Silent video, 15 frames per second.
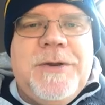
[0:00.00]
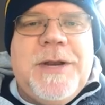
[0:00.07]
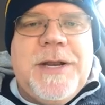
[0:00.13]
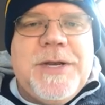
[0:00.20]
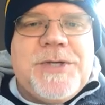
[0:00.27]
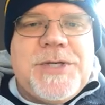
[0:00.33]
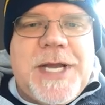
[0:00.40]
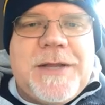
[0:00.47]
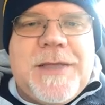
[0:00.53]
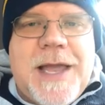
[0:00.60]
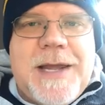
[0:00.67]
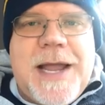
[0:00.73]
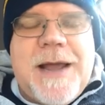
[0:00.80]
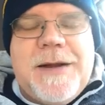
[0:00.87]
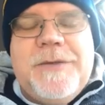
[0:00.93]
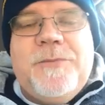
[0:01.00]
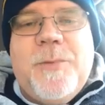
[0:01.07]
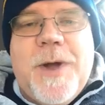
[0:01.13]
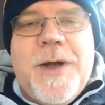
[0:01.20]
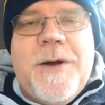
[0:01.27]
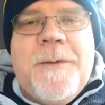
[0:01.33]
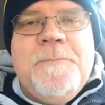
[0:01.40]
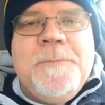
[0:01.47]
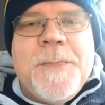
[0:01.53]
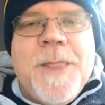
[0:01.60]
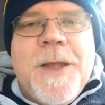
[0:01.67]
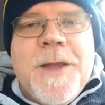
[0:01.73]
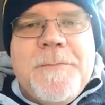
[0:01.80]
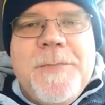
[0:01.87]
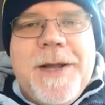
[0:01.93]
You need to check that out as well.
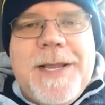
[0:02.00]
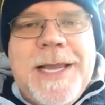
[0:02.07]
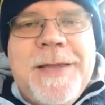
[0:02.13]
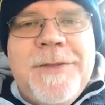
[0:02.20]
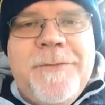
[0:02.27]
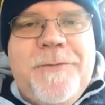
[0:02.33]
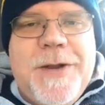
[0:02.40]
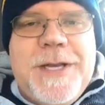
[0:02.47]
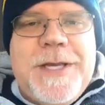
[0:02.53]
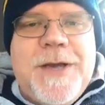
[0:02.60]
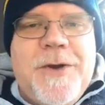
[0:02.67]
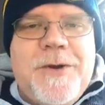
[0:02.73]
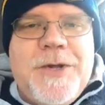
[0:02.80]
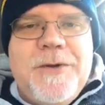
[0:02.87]
But in the video,